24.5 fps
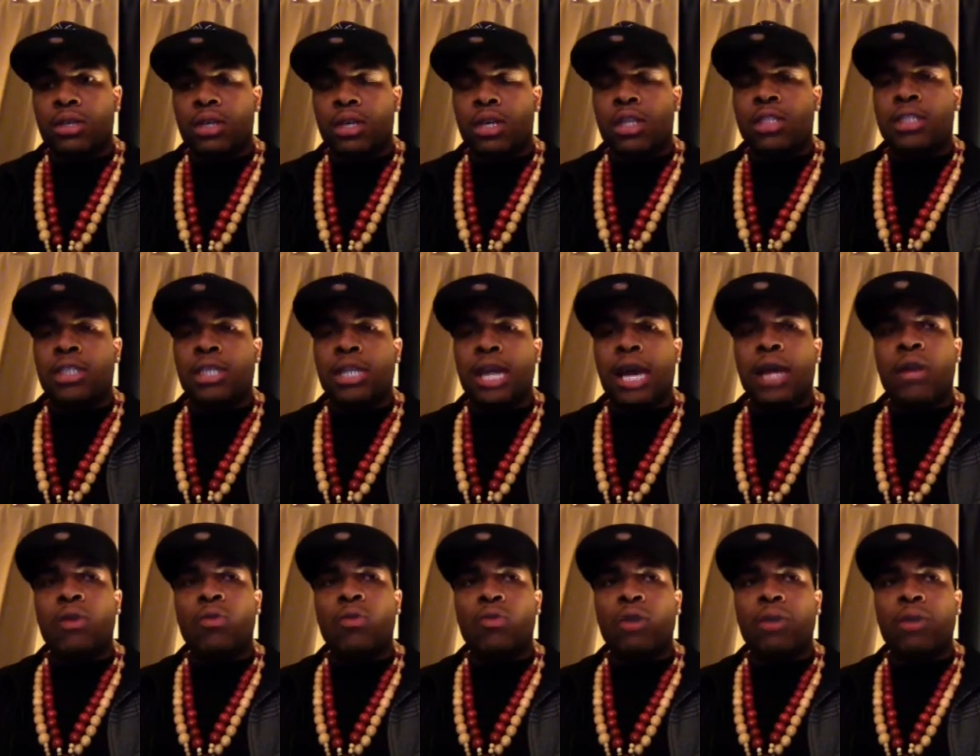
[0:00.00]
Cause a
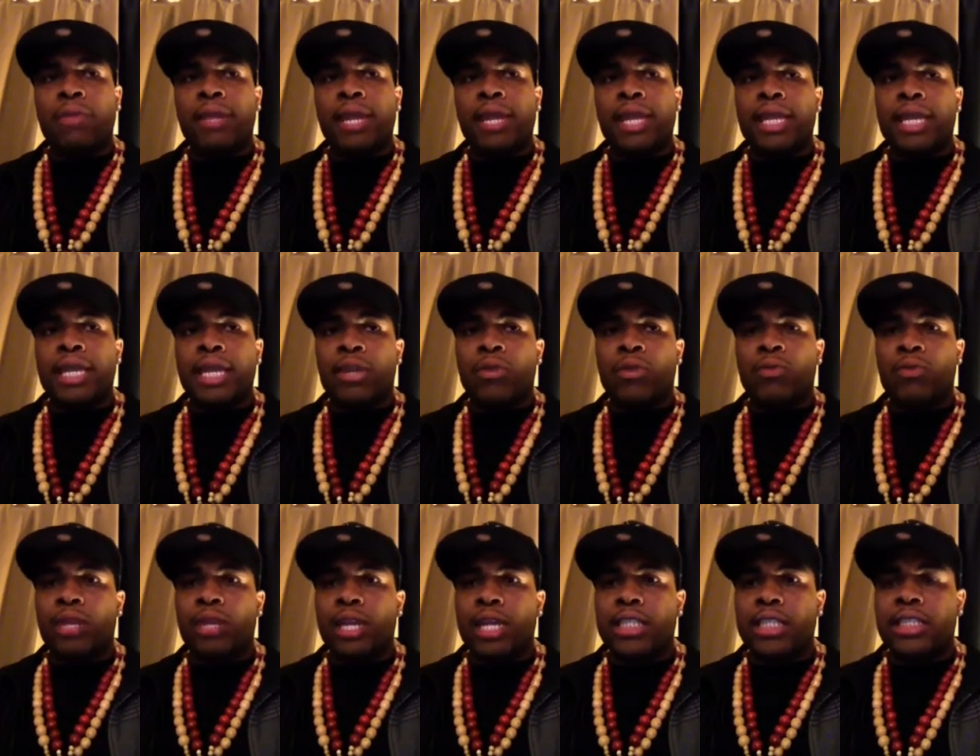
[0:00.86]
lot of women they get in
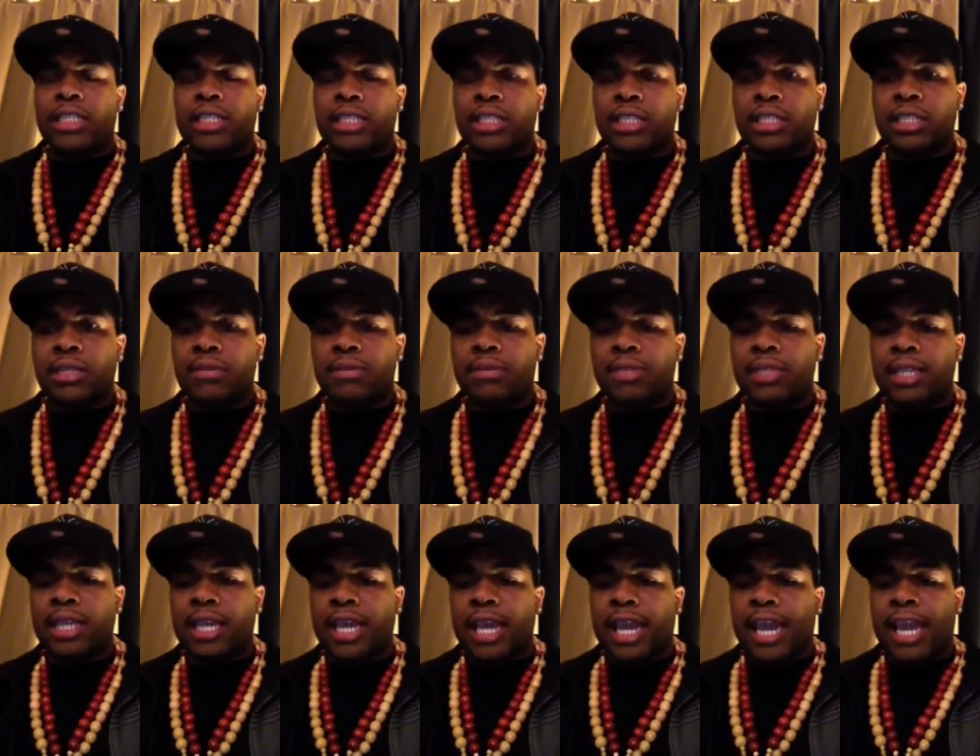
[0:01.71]
relationships
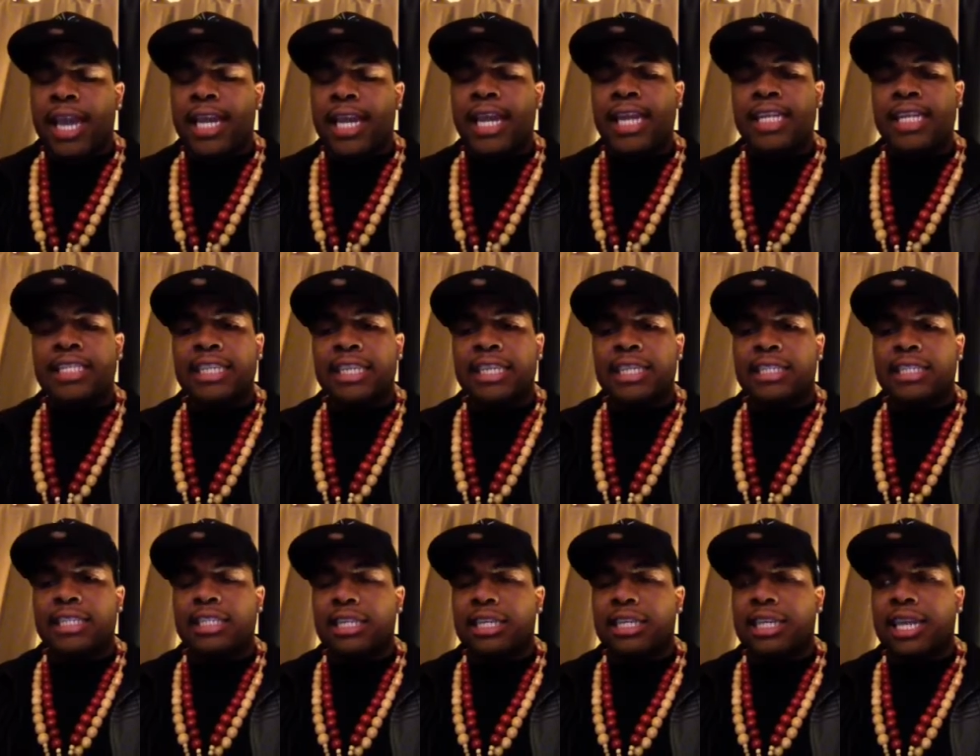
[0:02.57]
and they
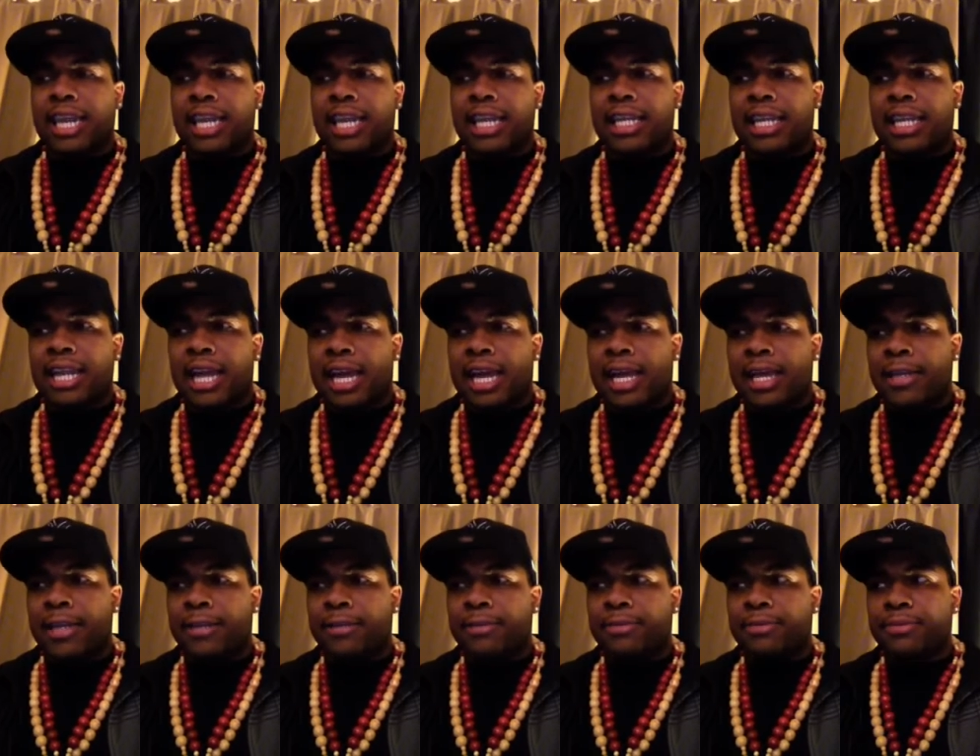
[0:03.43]
just look at it
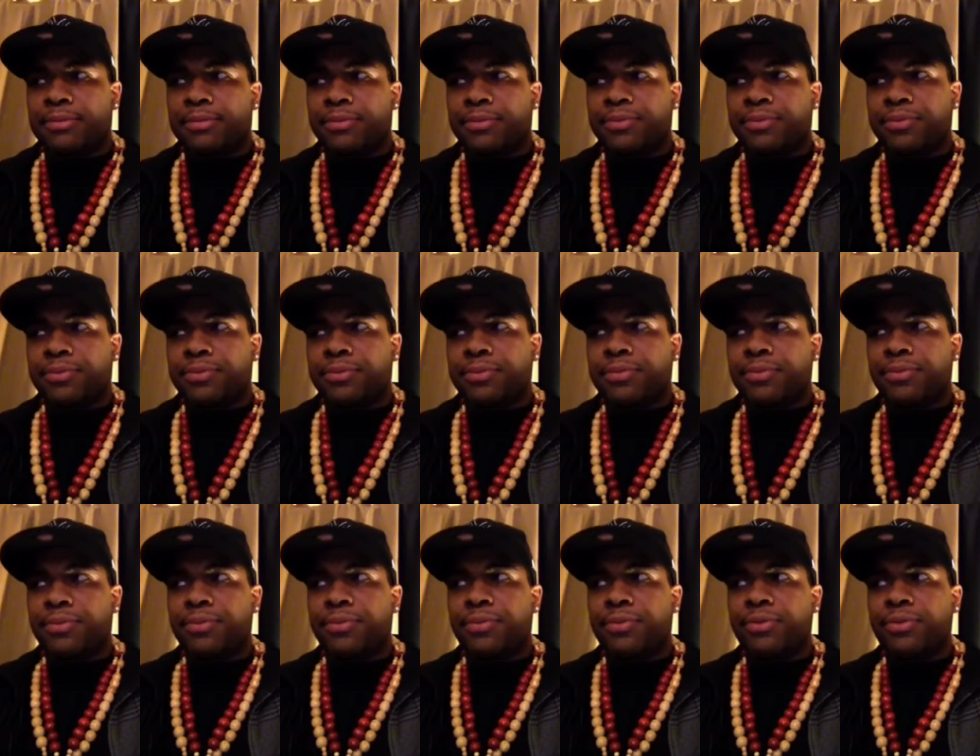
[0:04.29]
like,
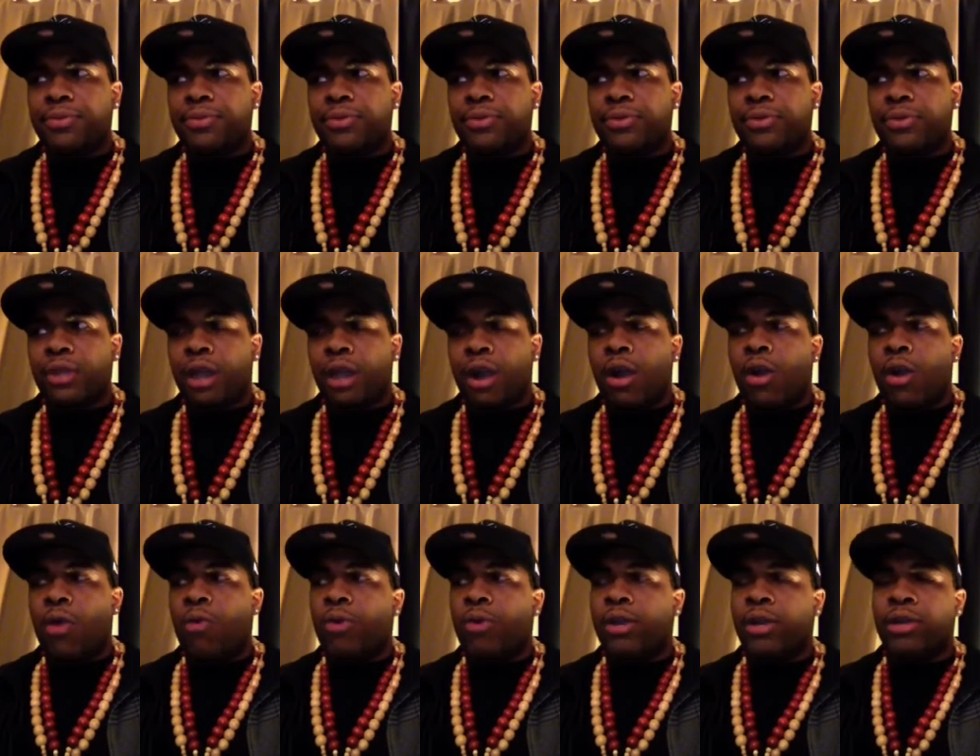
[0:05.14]

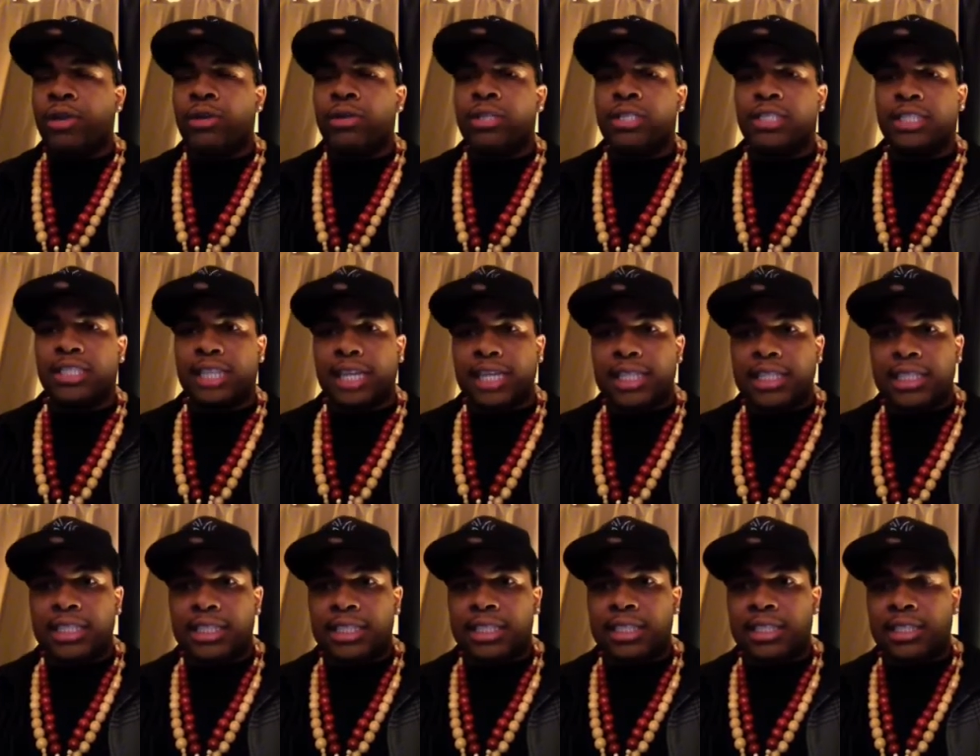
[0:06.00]
oh well, the sex
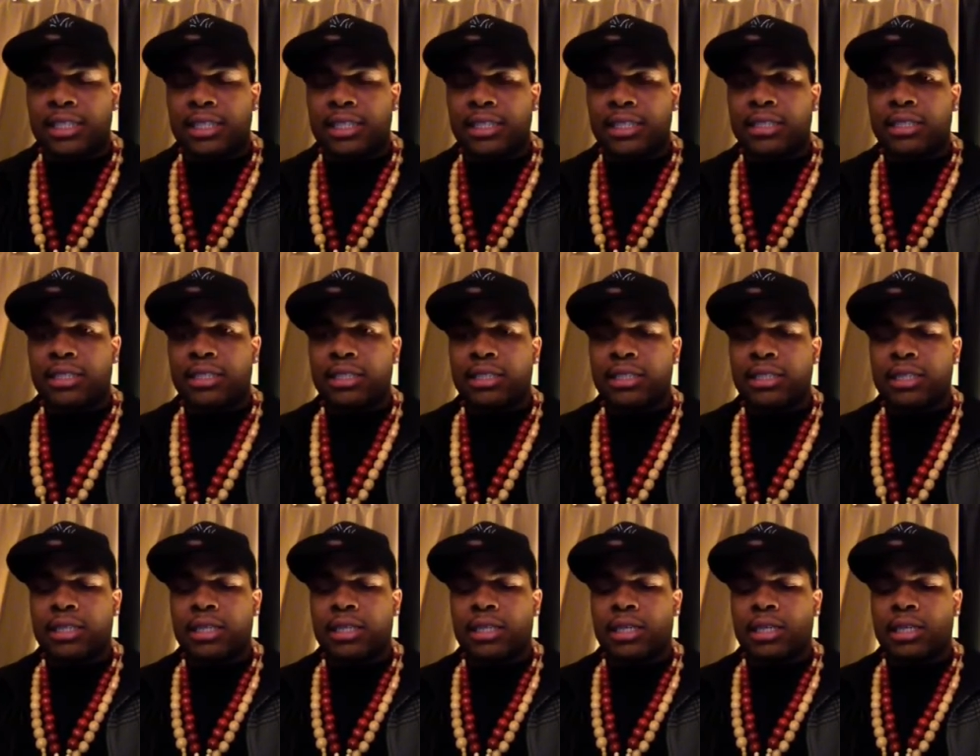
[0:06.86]
is good.
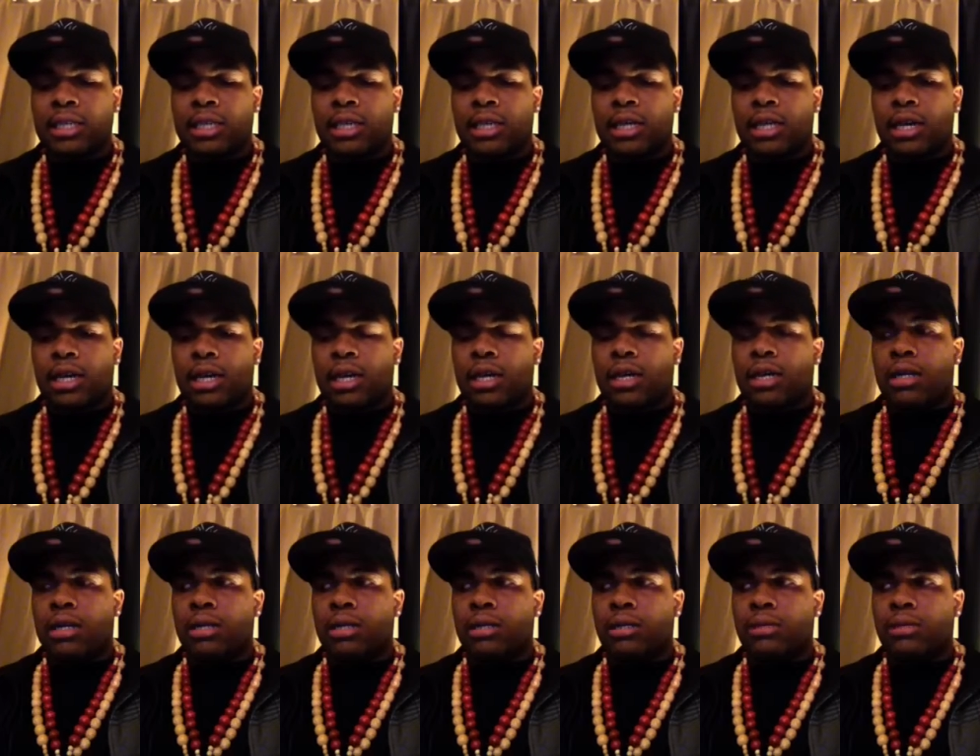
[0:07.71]

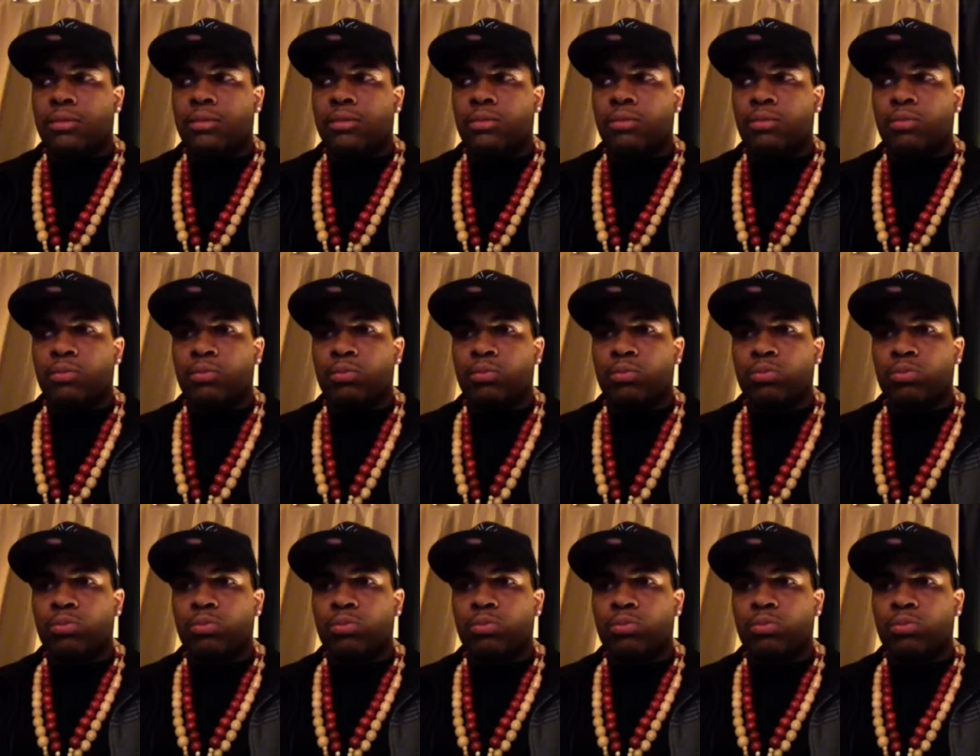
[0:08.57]
Um,